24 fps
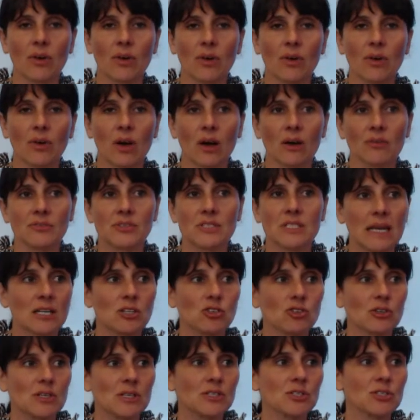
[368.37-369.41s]
of state
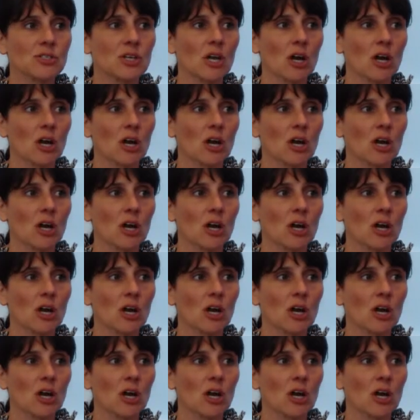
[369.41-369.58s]
interests